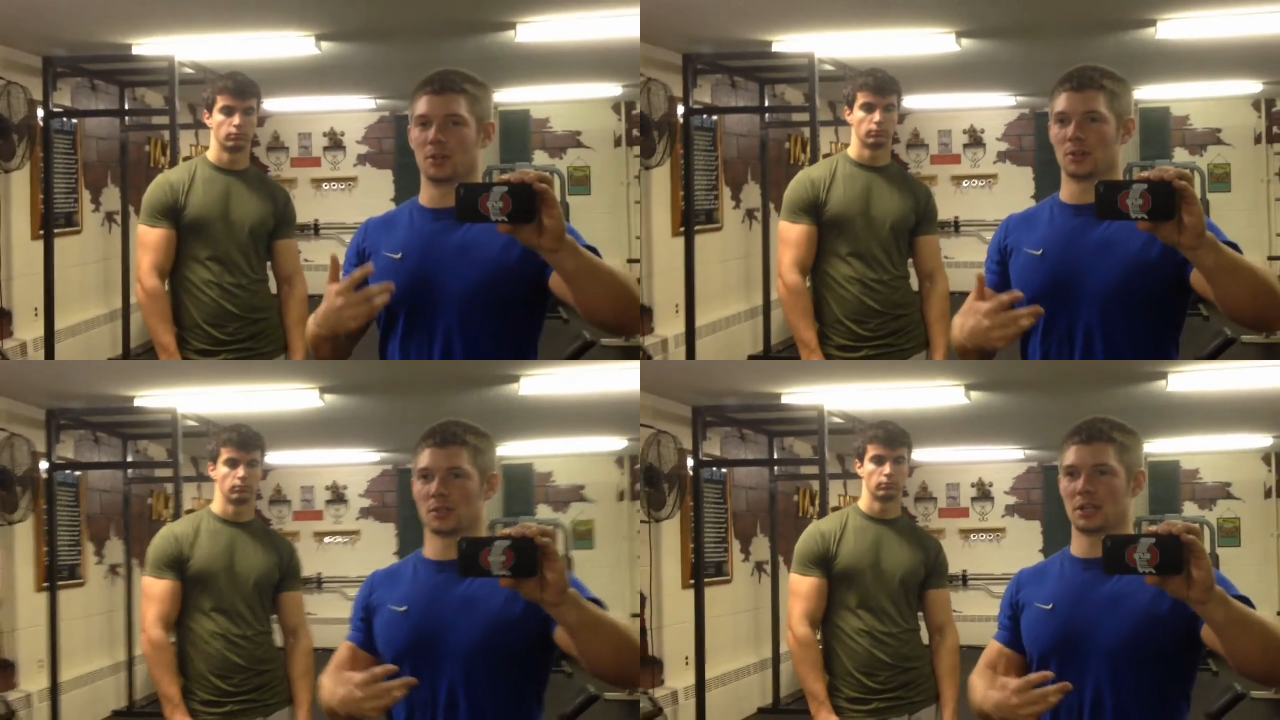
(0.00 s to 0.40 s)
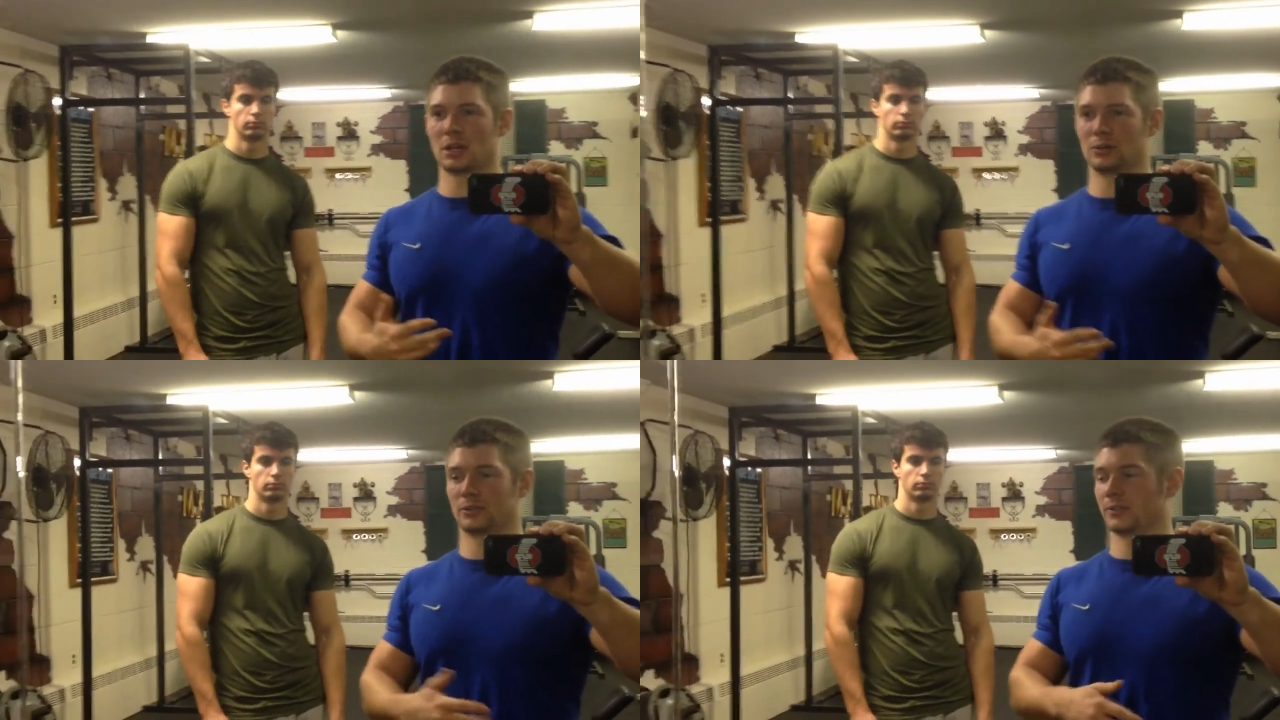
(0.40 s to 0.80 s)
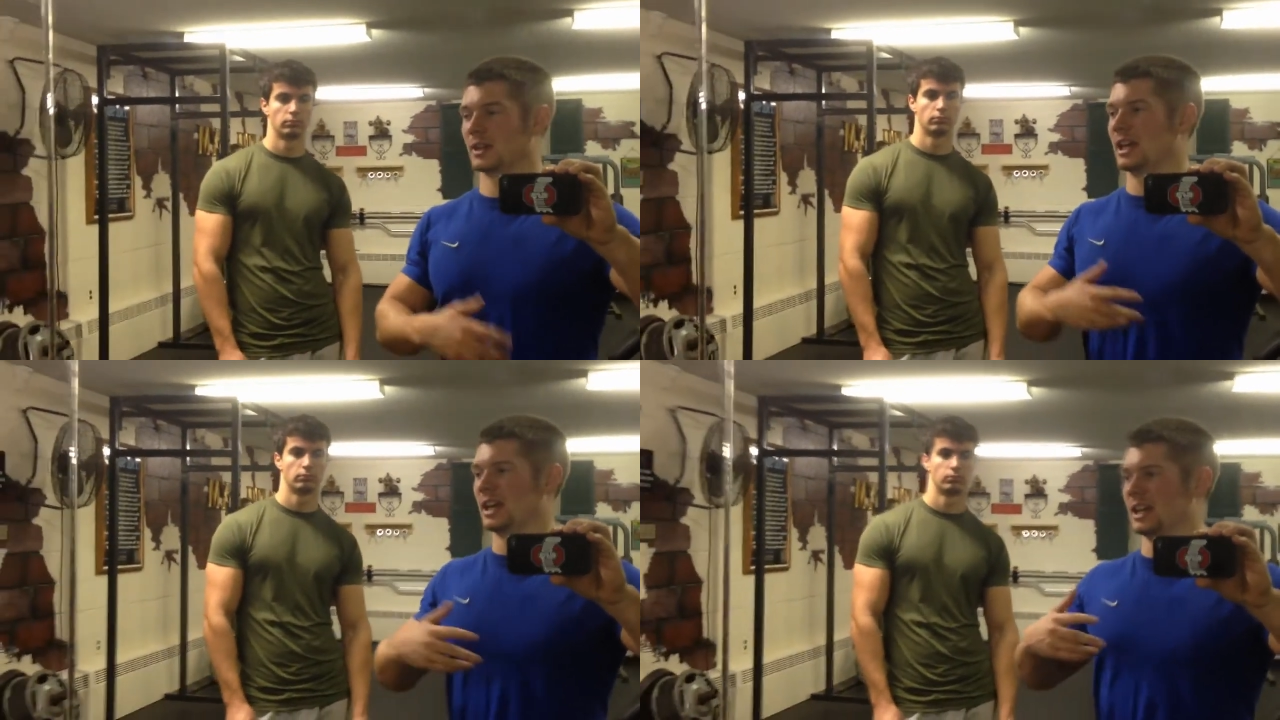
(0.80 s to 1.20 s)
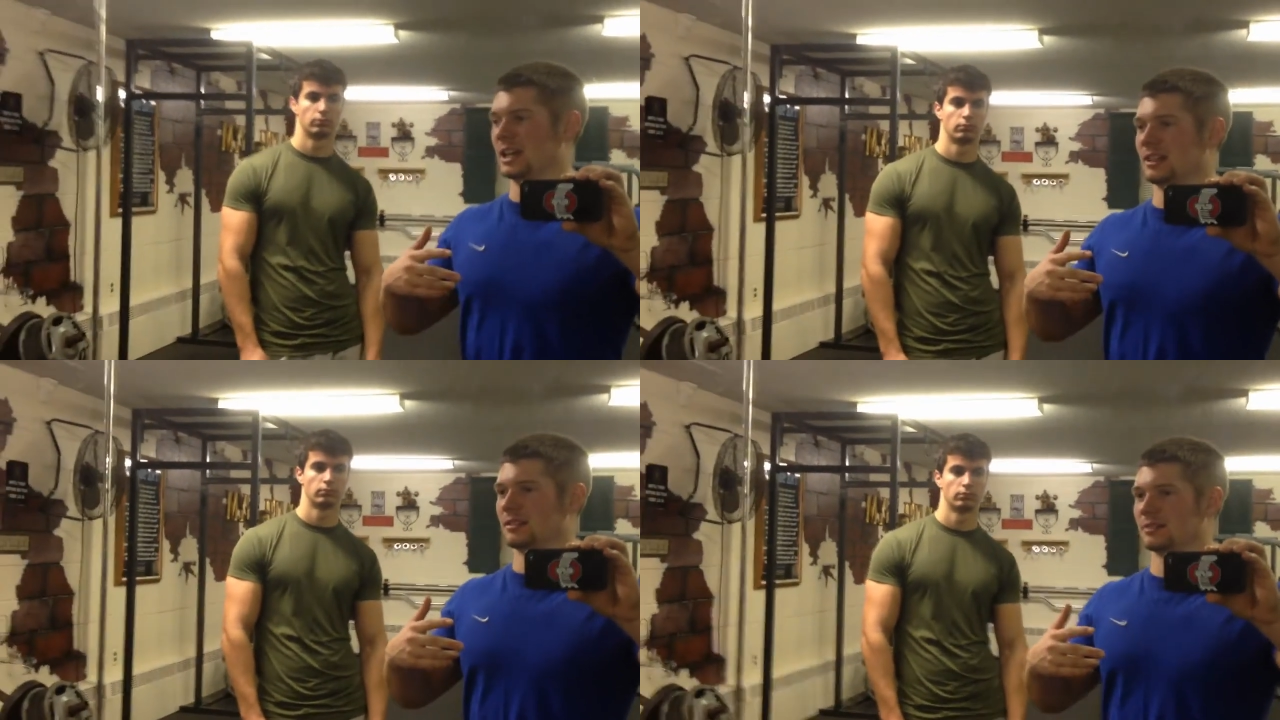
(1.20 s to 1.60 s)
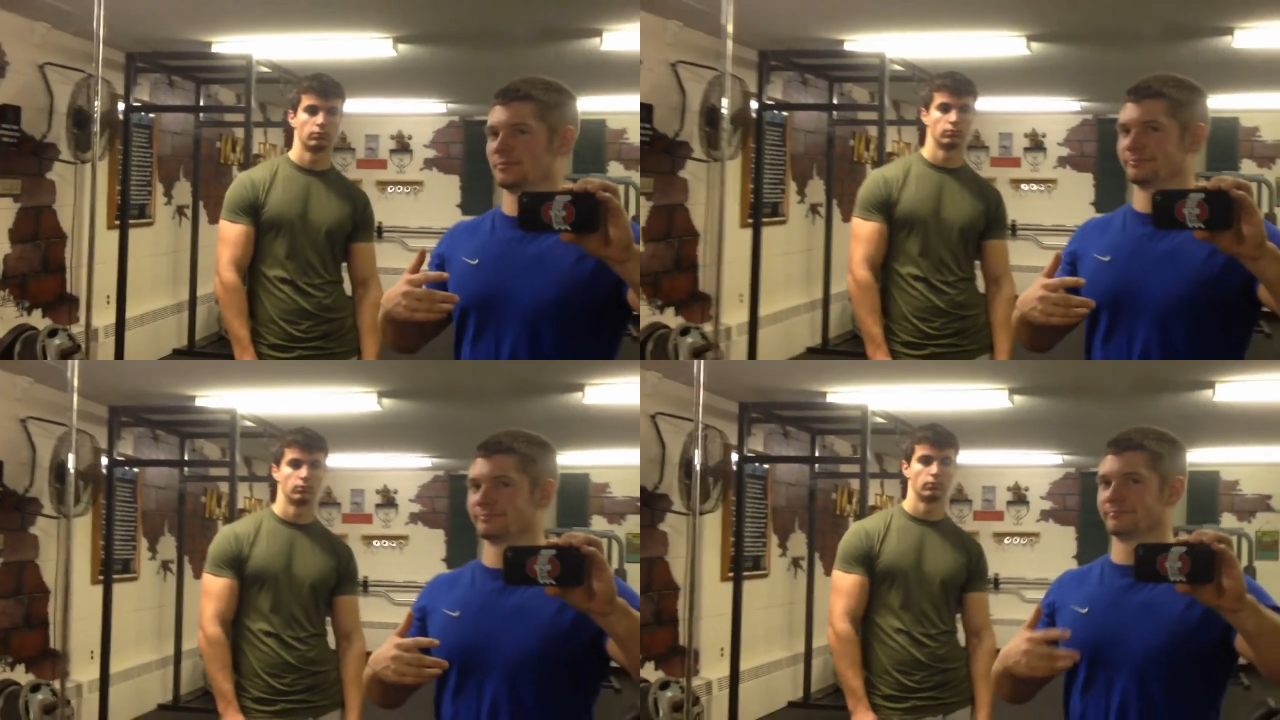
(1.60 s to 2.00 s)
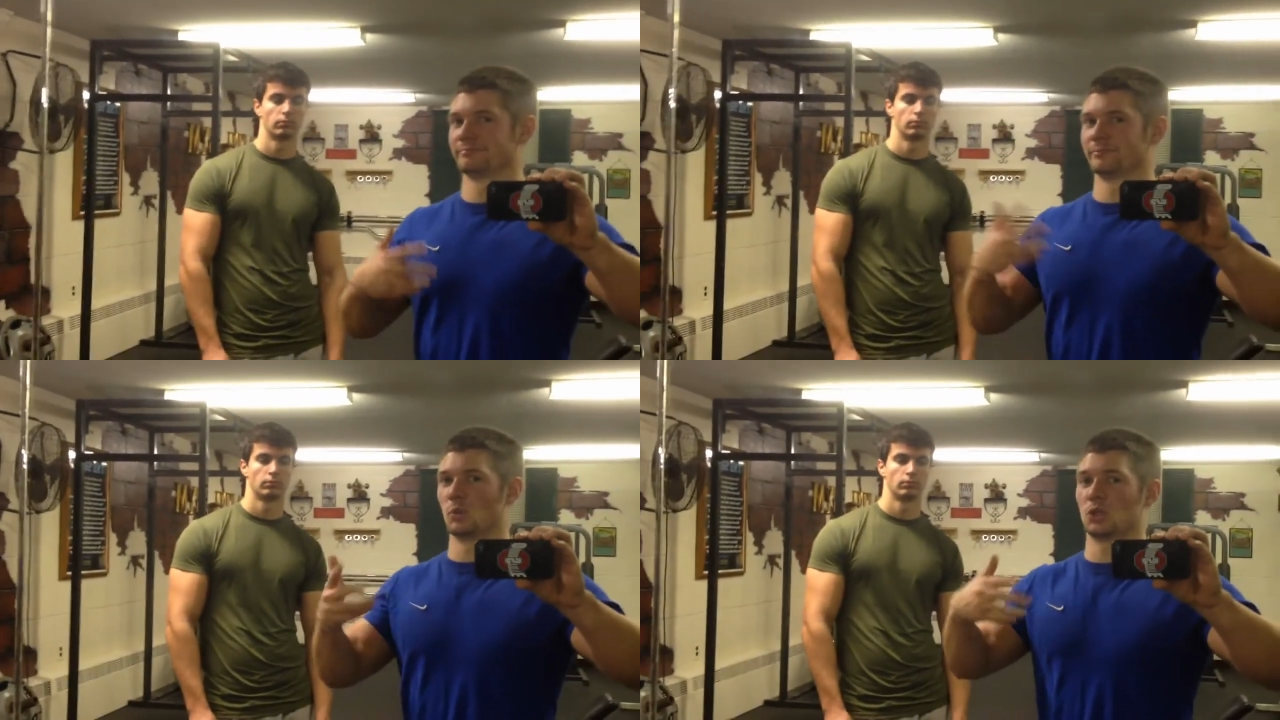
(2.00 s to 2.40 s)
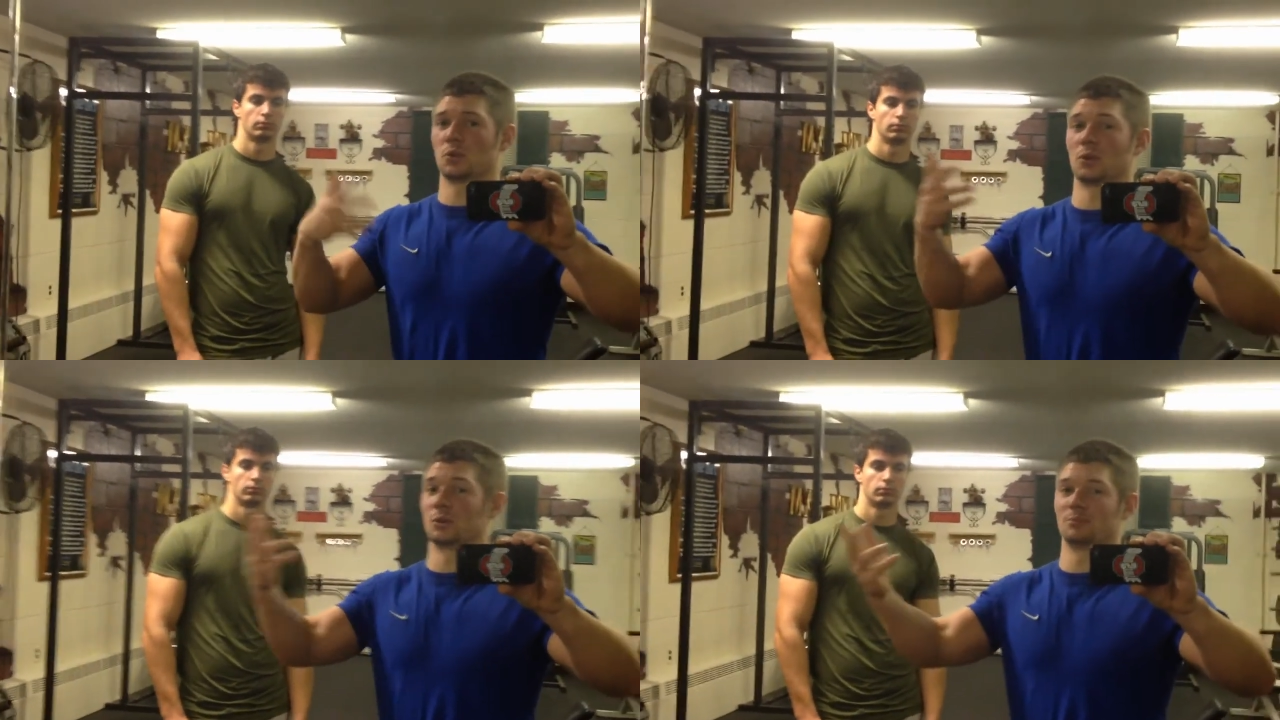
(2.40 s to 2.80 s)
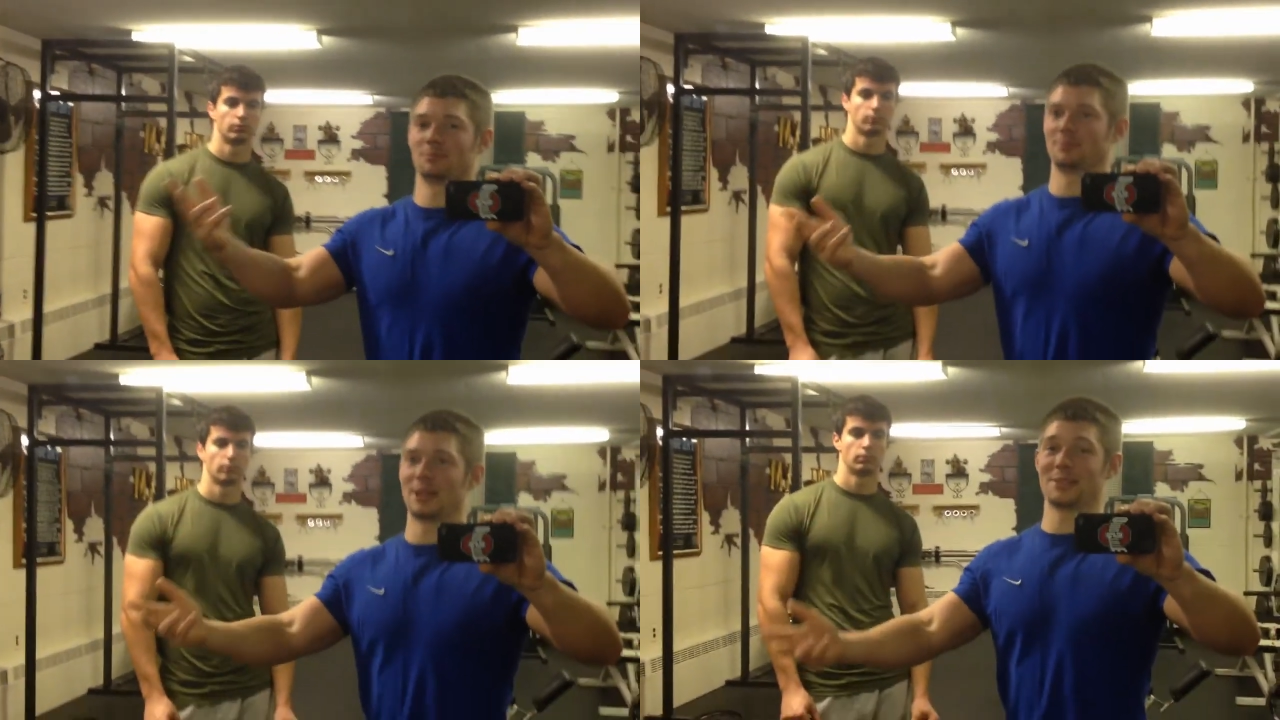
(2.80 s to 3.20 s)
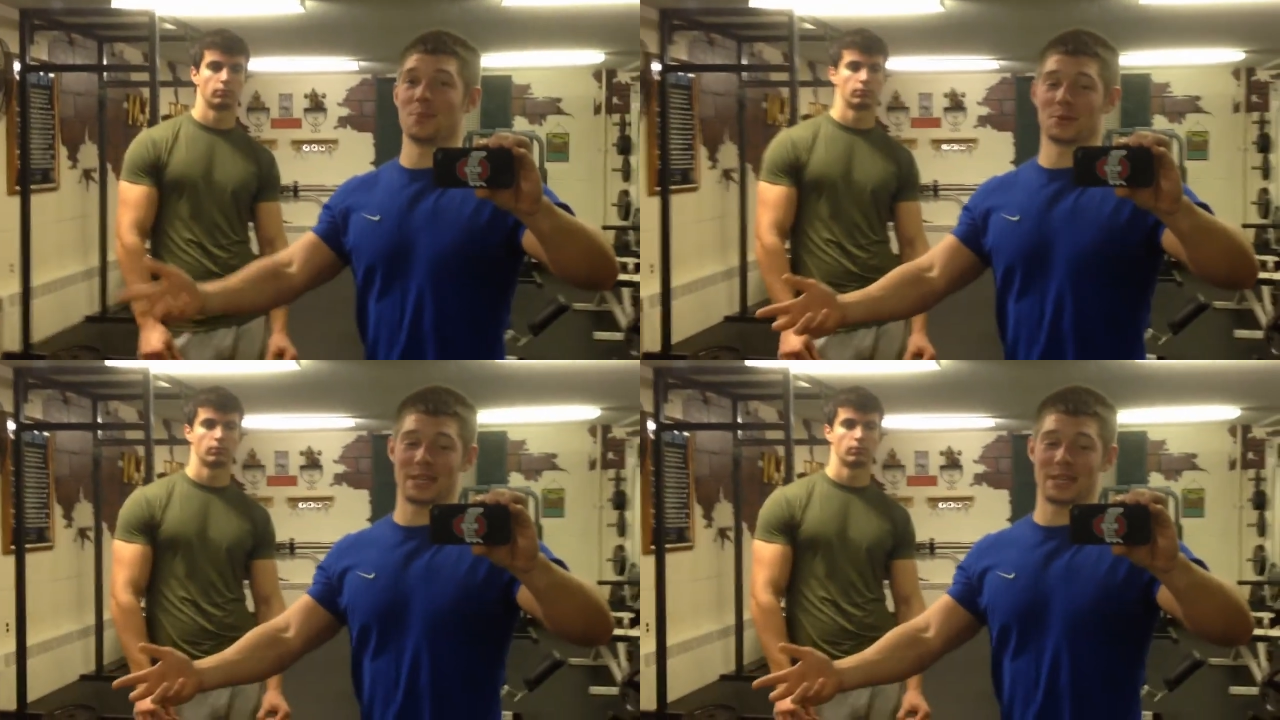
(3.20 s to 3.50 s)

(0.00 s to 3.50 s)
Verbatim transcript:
Speaker 1: to yourself, and which will make the most